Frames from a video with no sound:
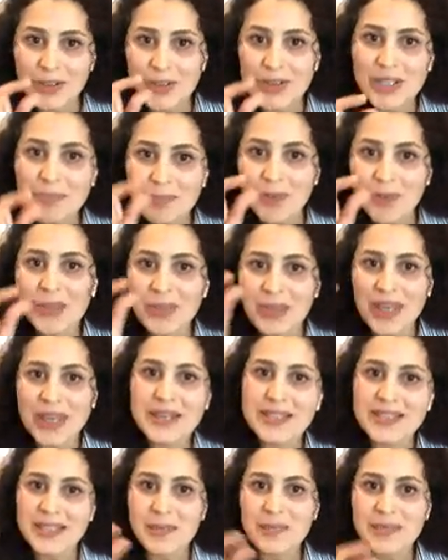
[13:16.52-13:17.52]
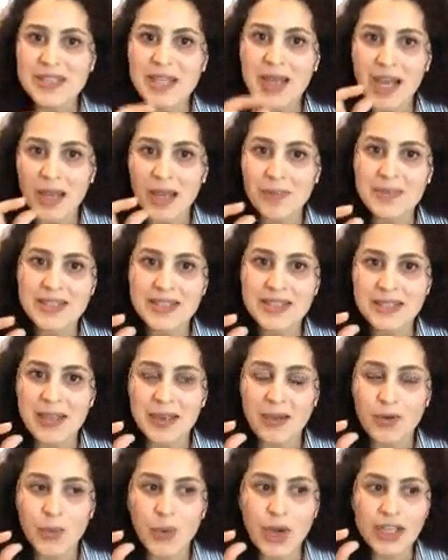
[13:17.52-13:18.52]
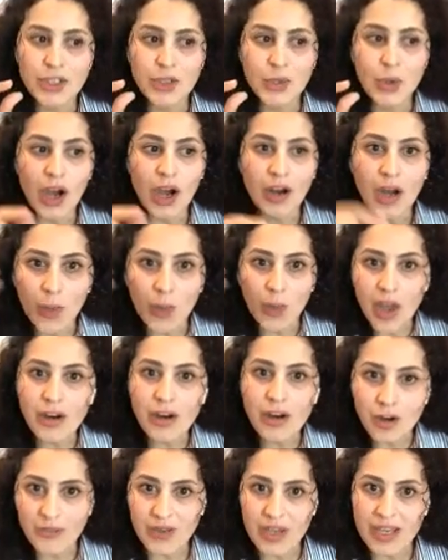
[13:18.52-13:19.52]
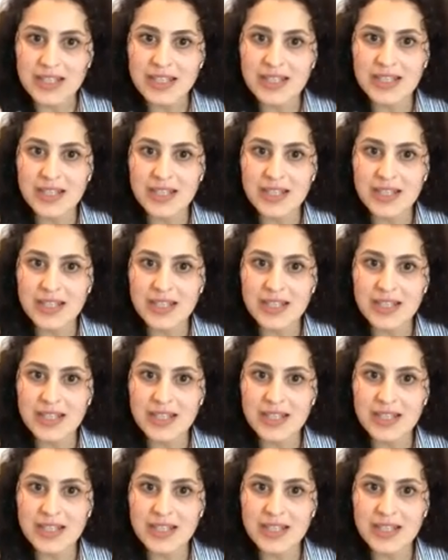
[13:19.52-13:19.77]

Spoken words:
simple things sometimes, when you are aware of it,